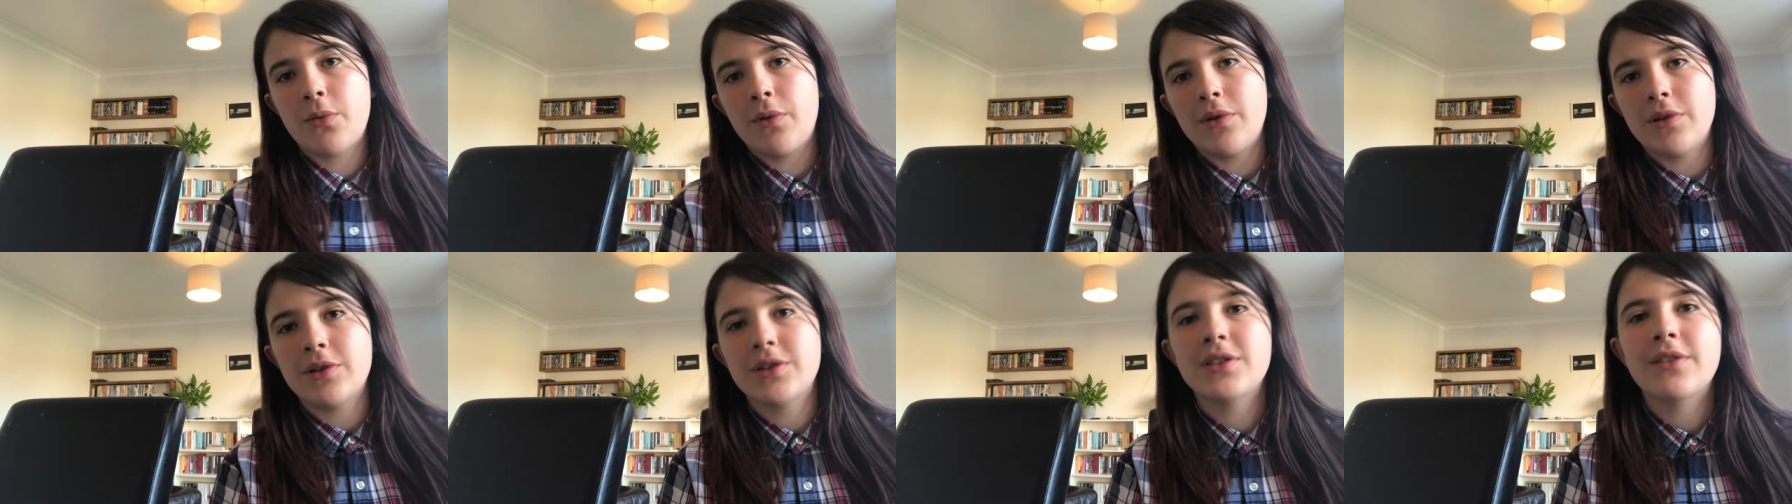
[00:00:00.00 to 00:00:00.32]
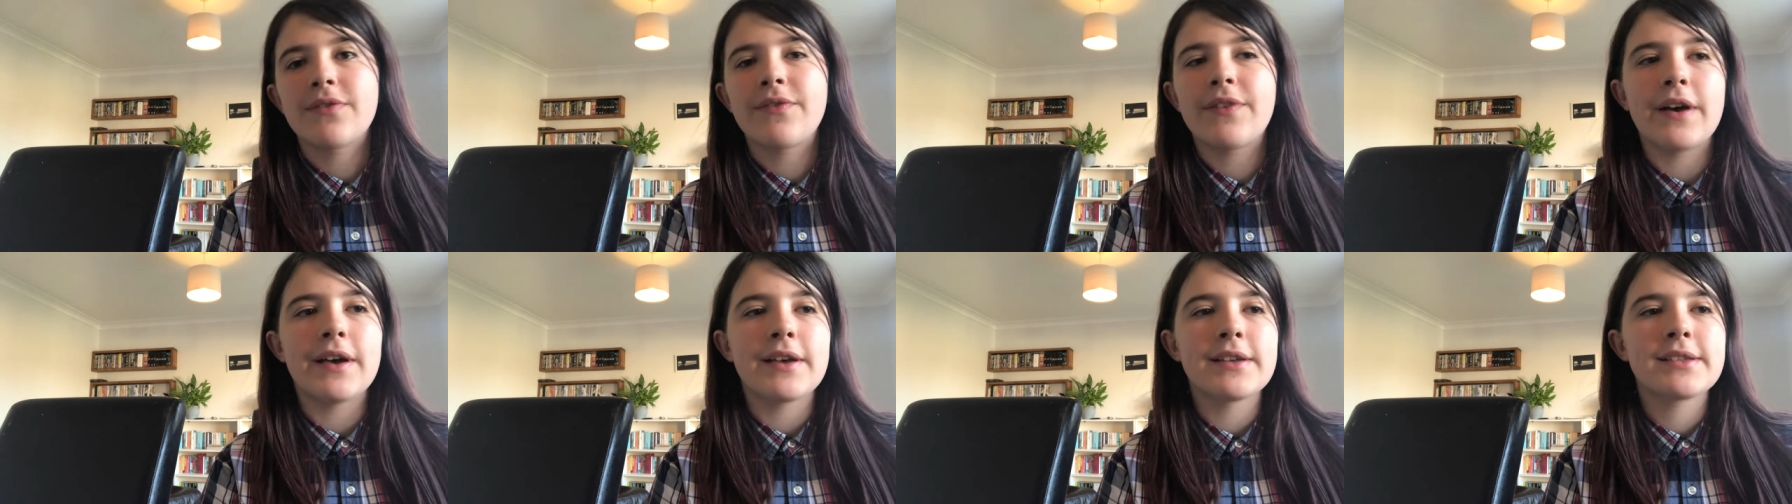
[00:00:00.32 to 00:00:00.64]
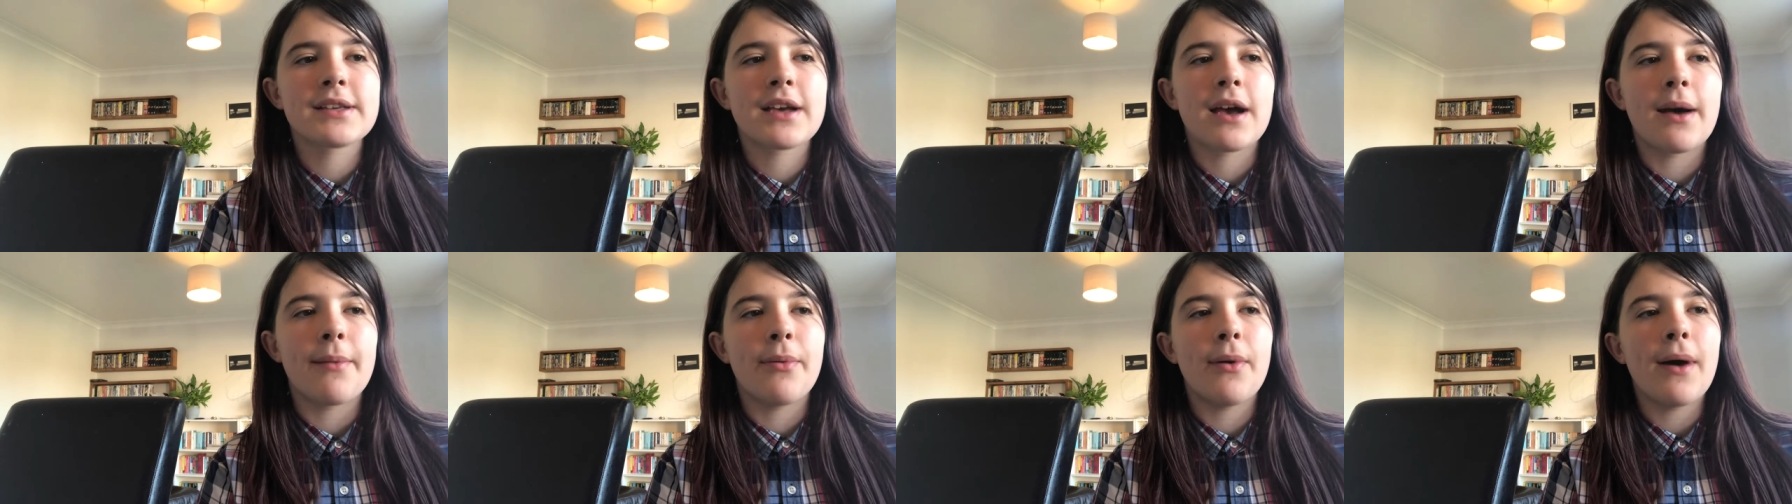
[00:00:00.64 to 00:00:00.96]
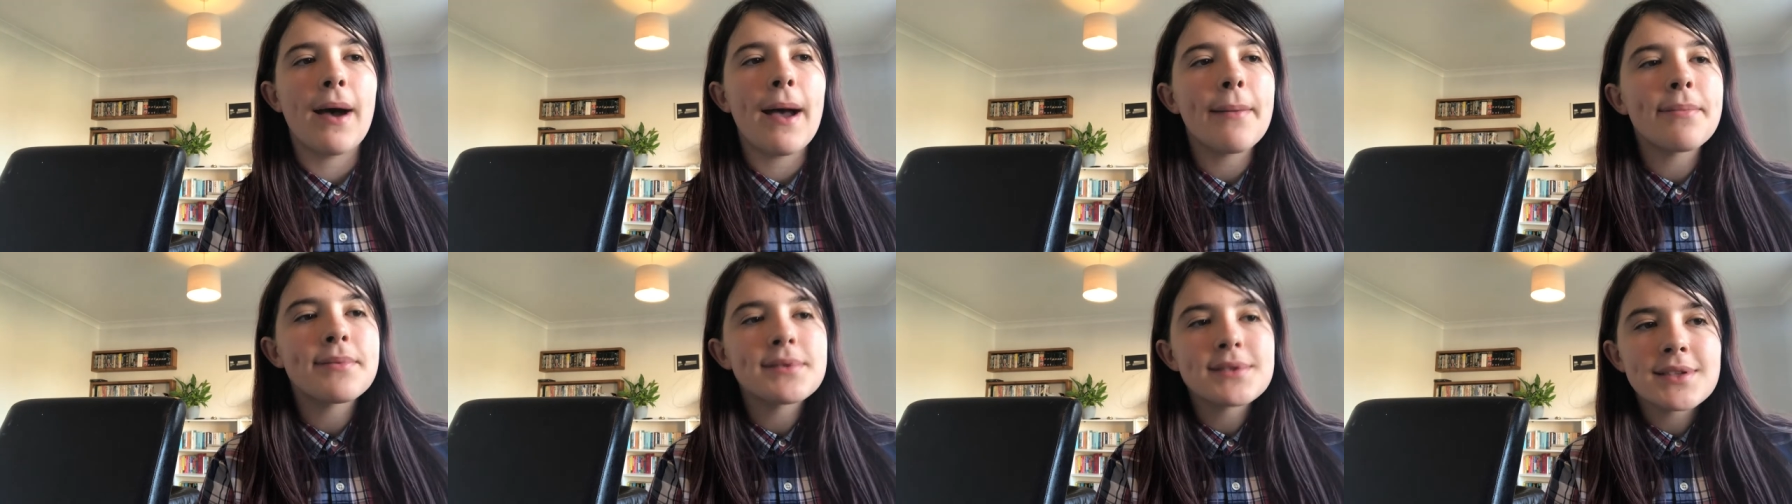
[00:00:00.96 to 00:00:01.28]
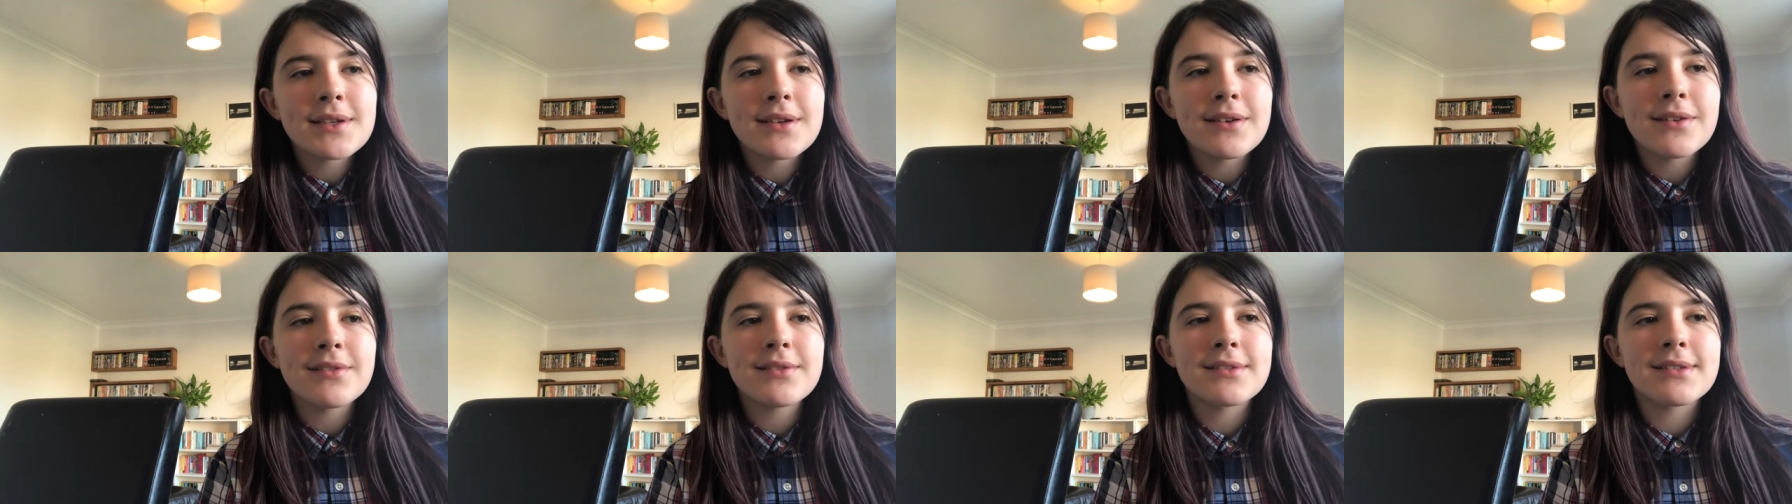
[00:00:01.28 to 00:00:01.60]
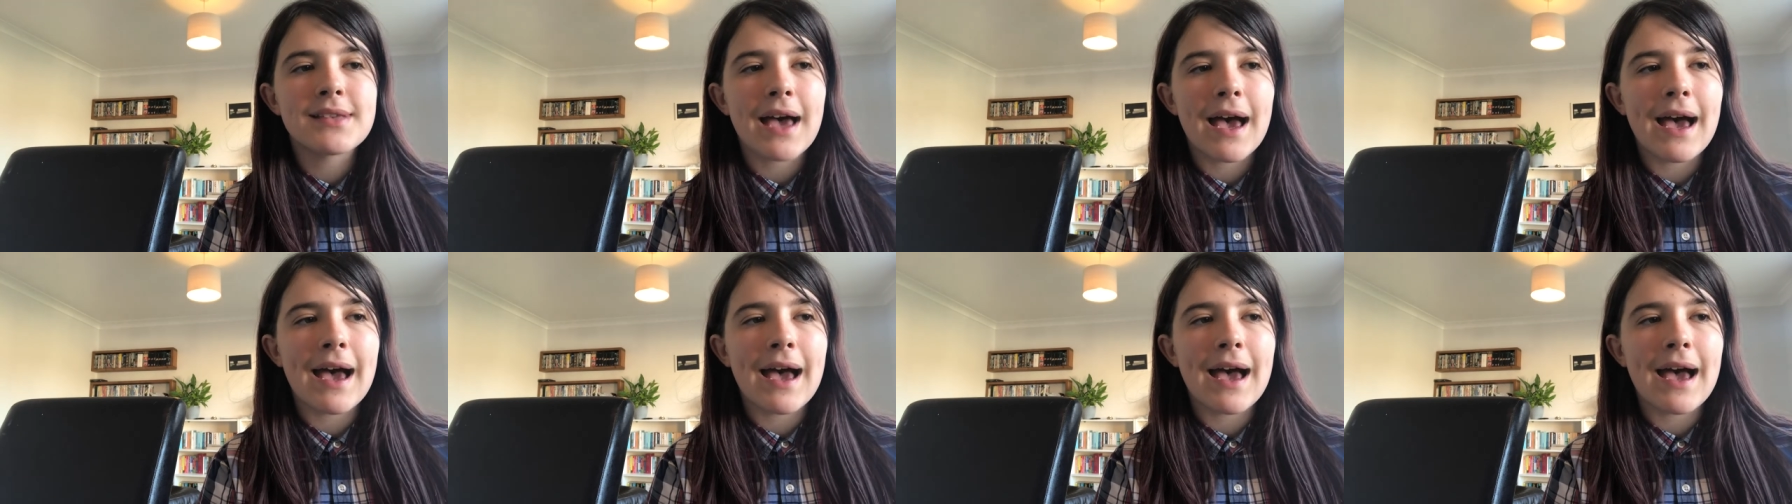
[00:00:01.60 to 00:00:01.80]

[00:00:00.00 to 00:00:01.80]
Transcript: watched the first couple episodes,